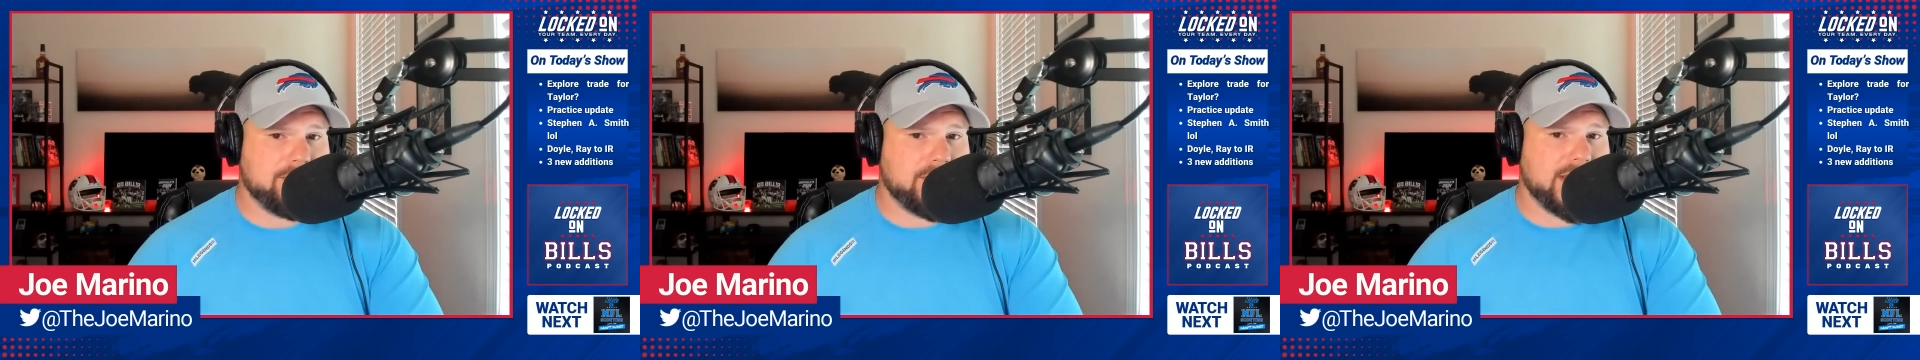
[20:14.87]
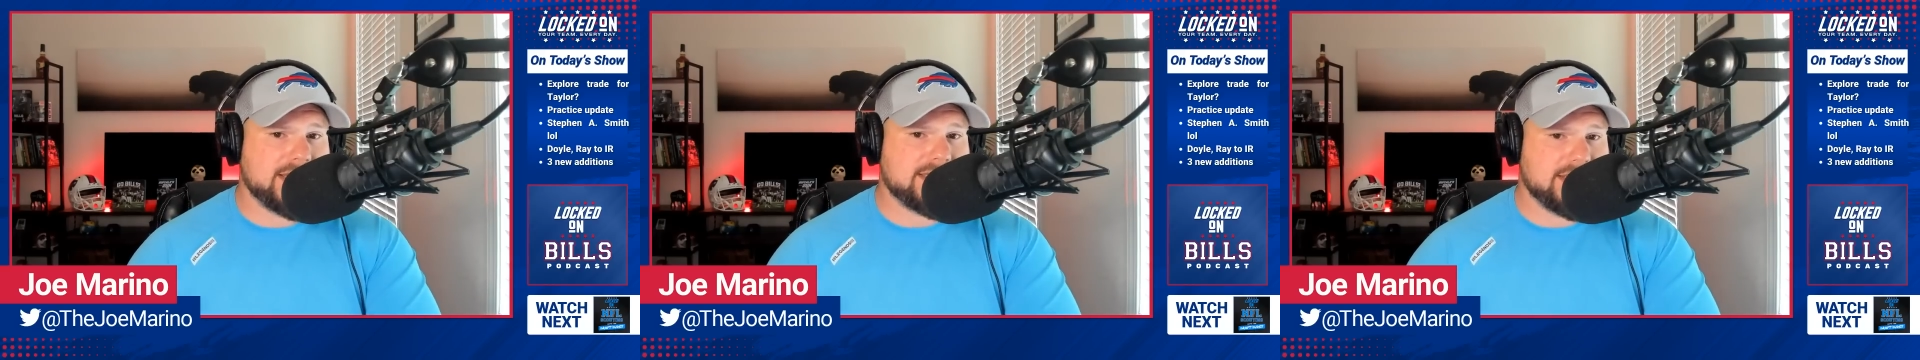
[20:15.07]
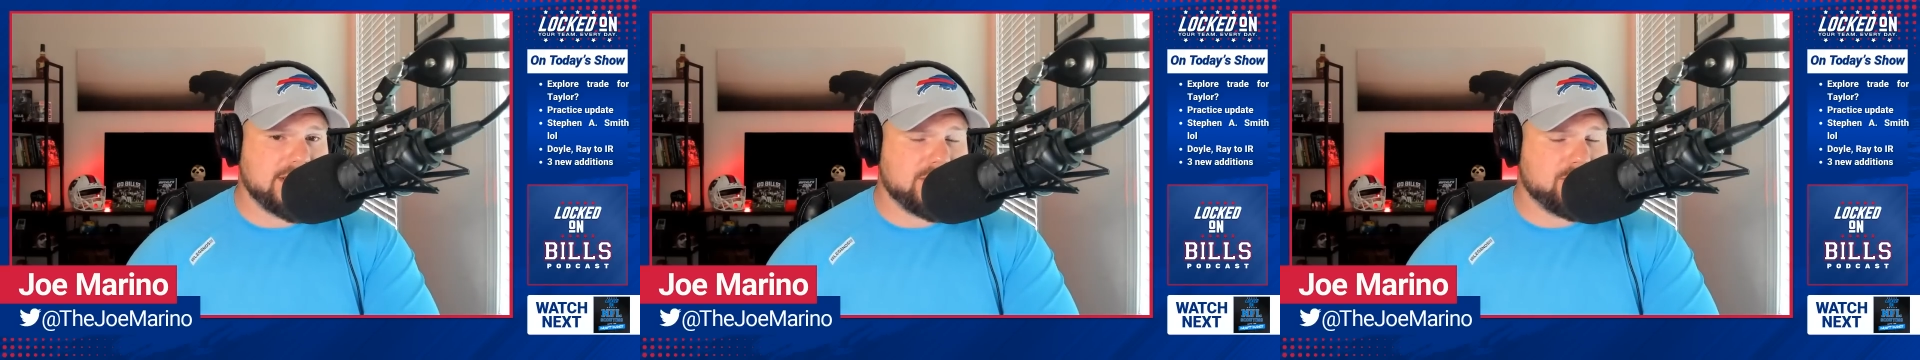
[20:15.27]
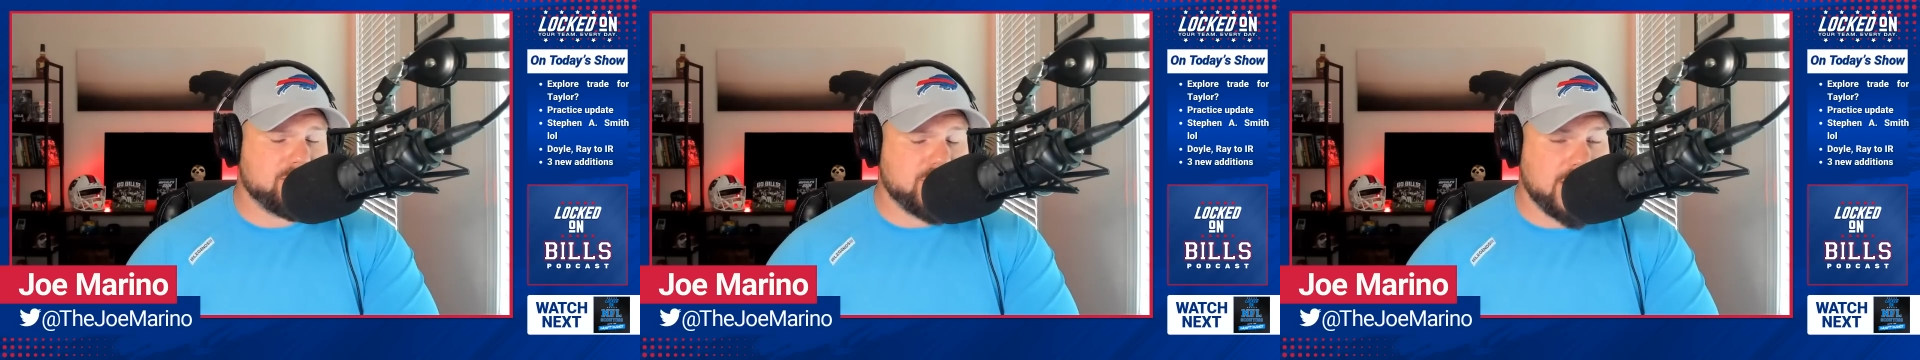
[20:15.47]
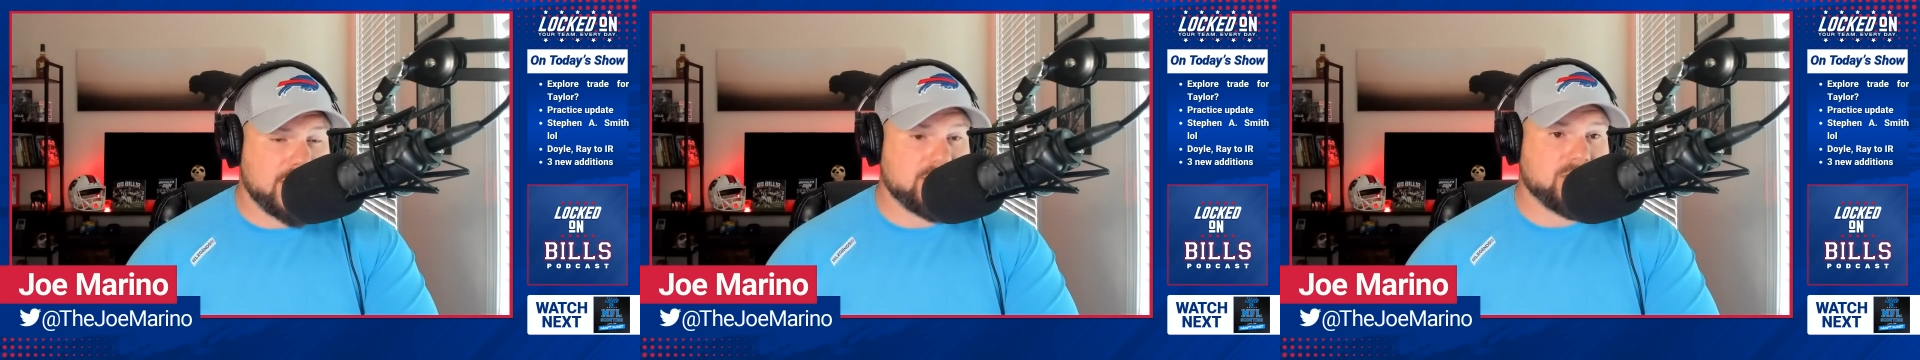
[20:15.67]
placed
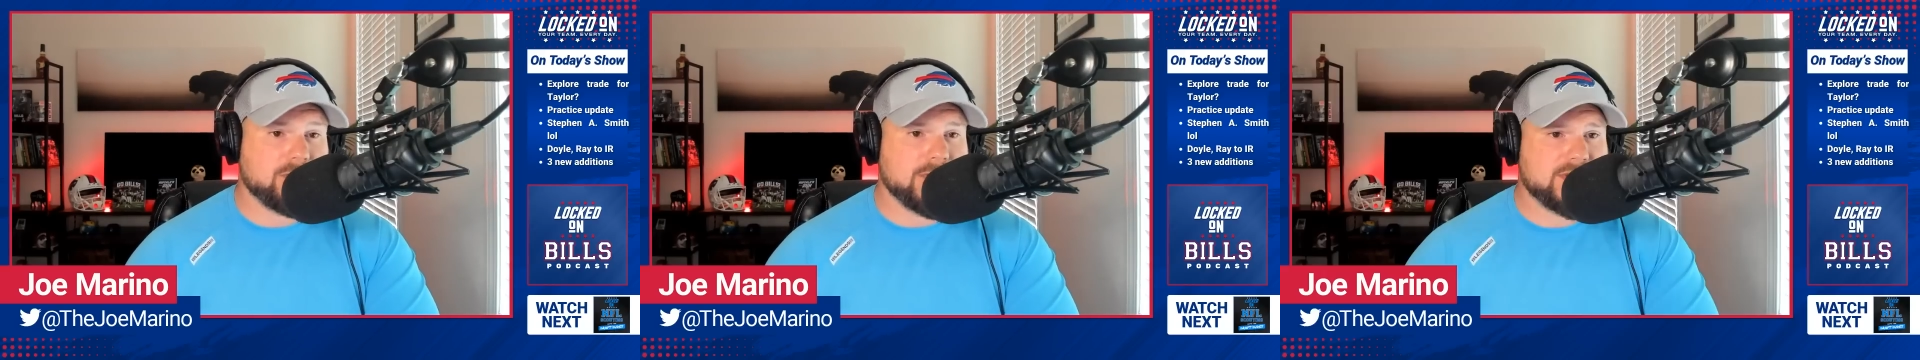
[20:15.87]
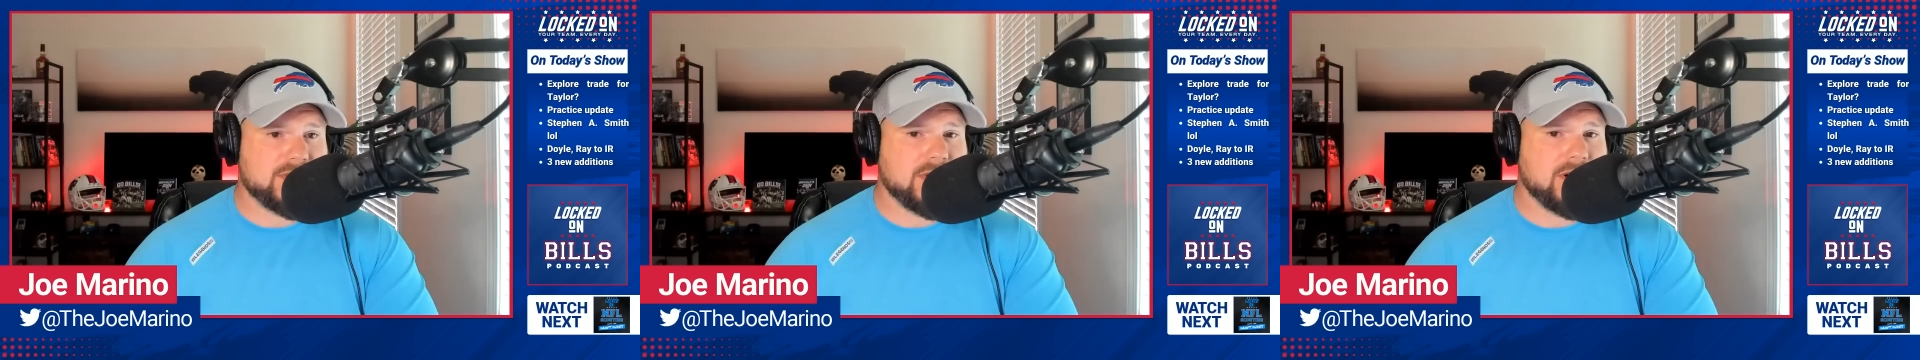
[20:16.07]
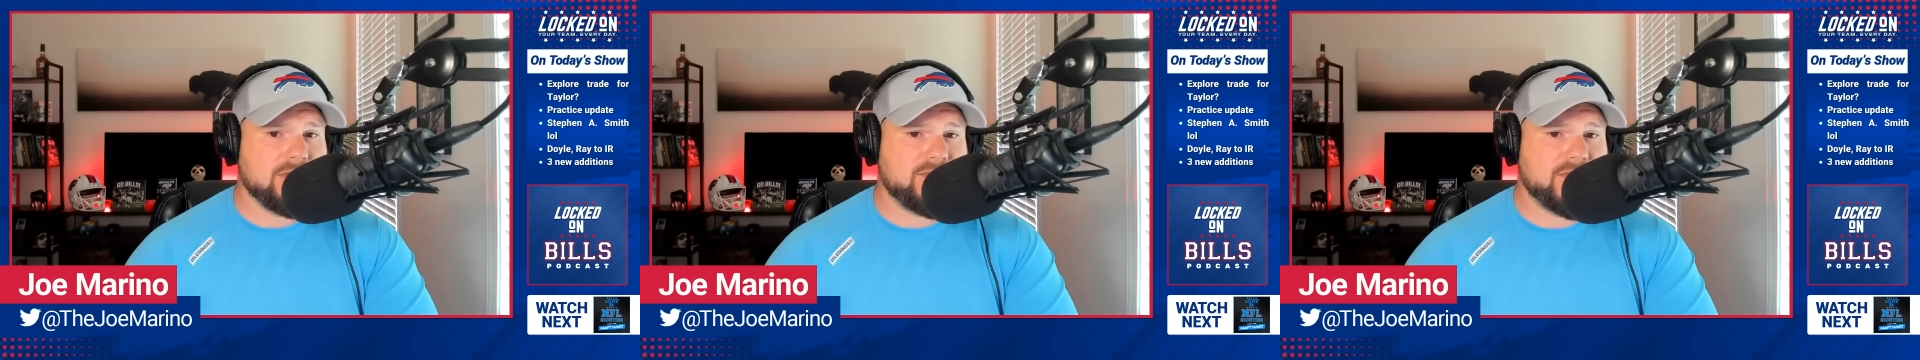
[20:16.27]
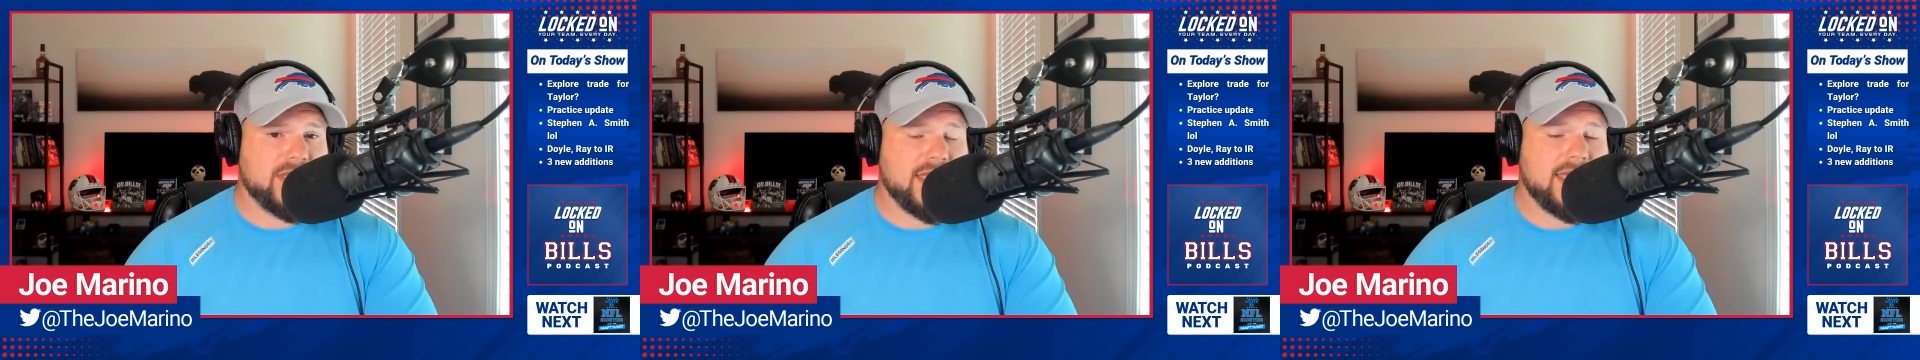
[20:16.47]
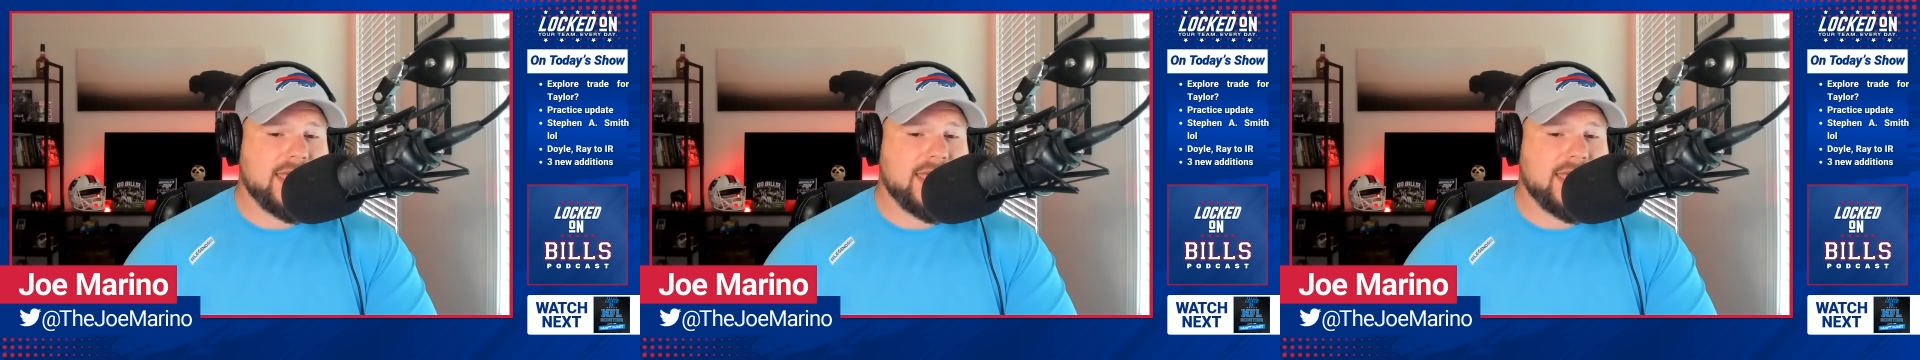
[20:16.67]
in injured reserve,